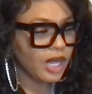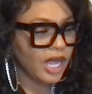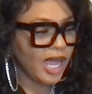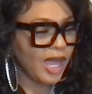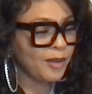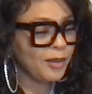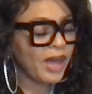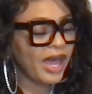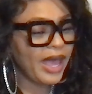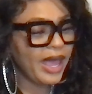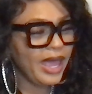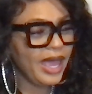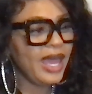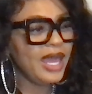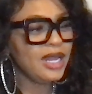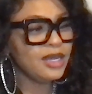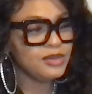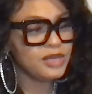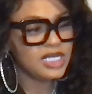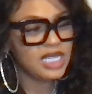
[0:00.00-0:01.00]
in my
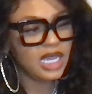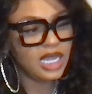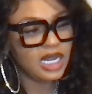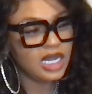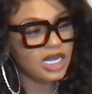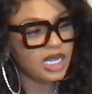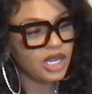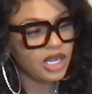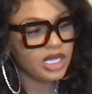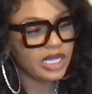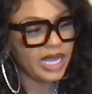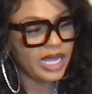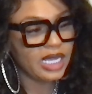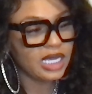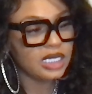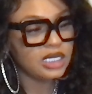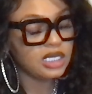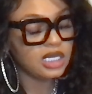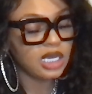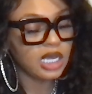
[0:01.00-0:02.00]
head, I'm standing there like,
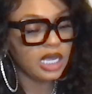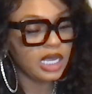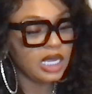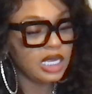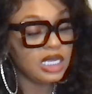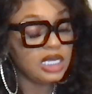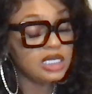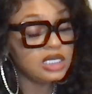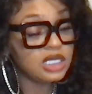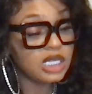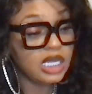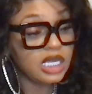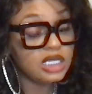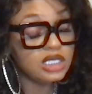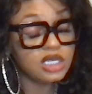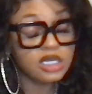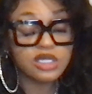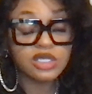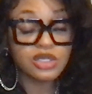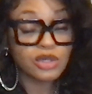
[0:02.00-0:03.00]
he
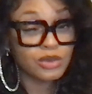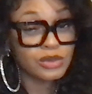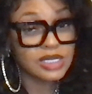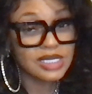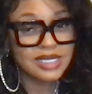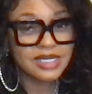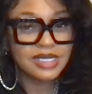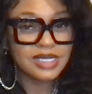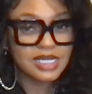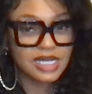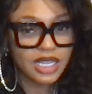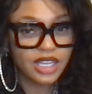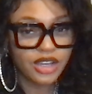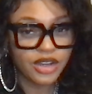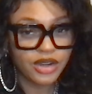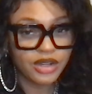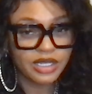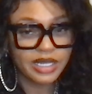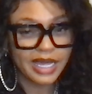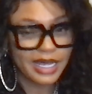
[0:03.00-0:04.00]
looked so
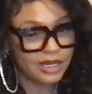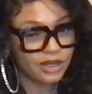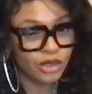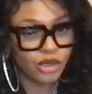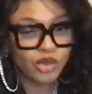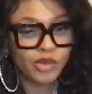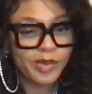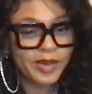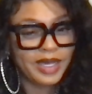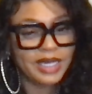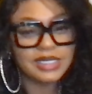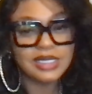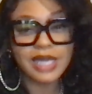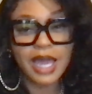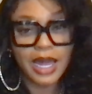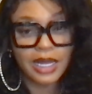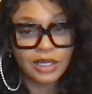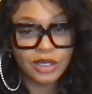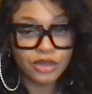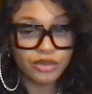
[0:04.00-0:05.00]
sincere. Like, the UPS
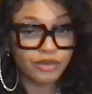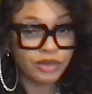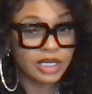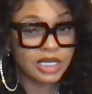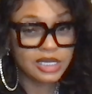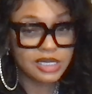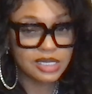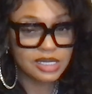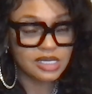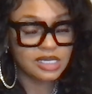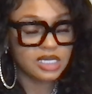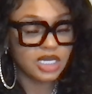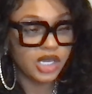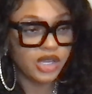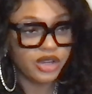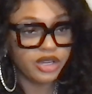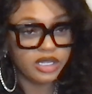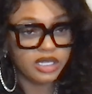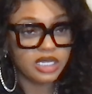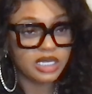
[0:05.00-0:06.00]
guy looked really
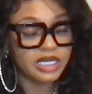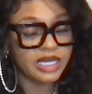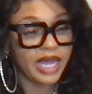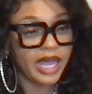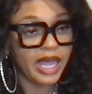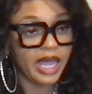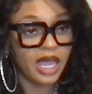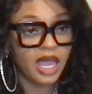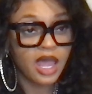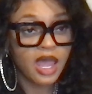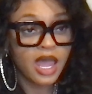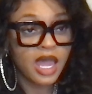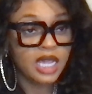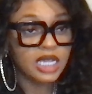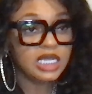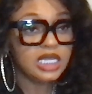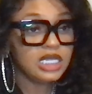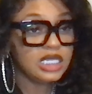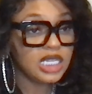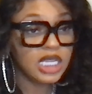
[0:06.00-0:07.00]
sincere. He looked like
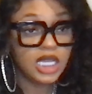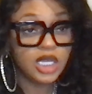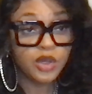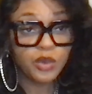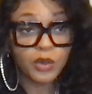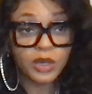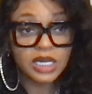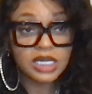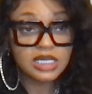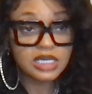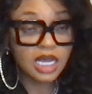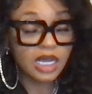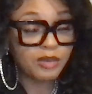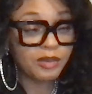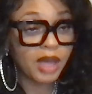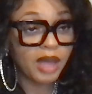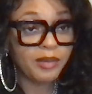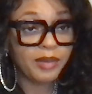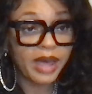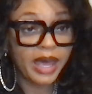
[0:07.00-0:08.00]
he didn't want to take
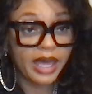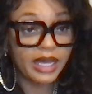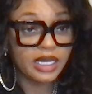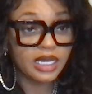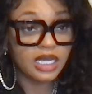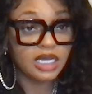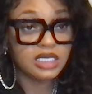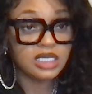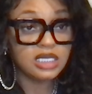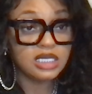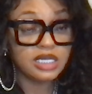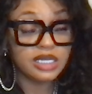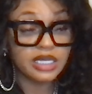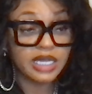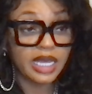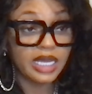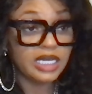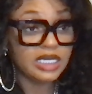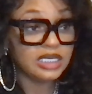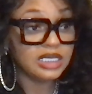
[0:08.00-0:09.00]
my package. He looked
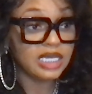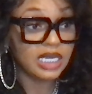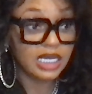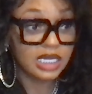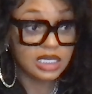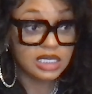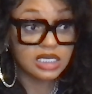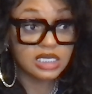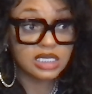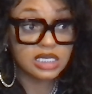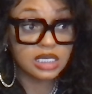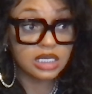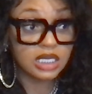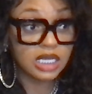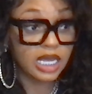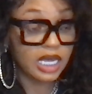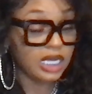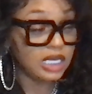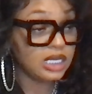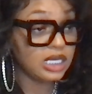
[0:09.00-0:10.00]
like he didn't steal
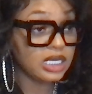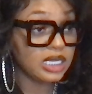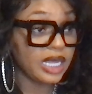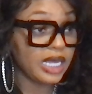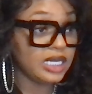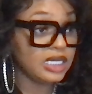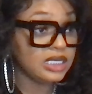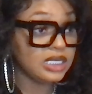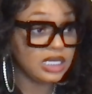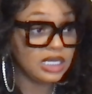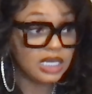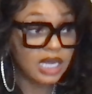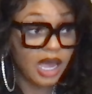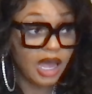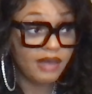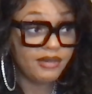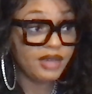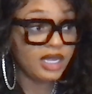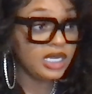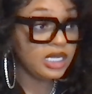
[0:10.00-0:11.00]
it. He looked like he didn't
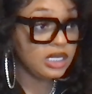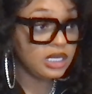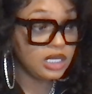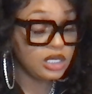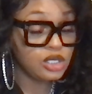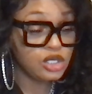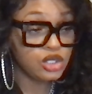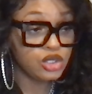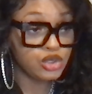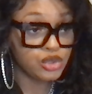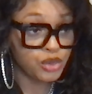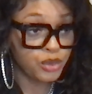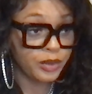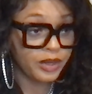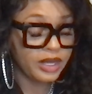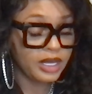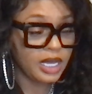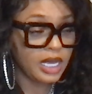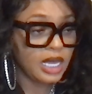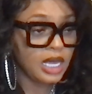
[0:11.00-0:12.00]
have anything to do
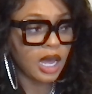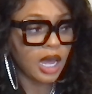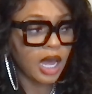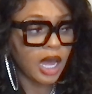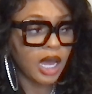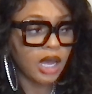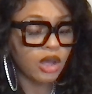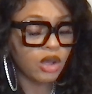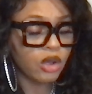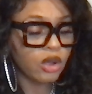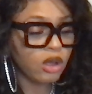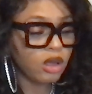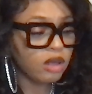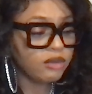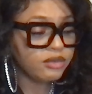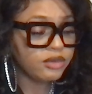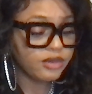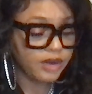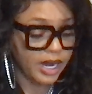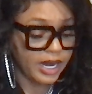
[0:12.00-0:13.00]
with it. I
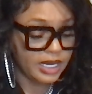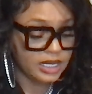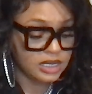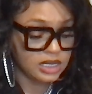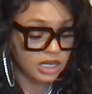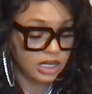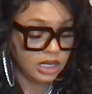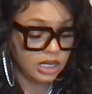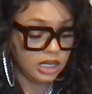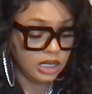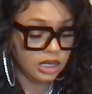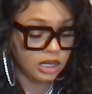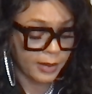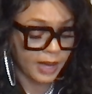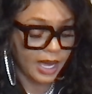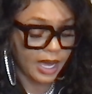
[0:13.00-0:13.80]
called Verizon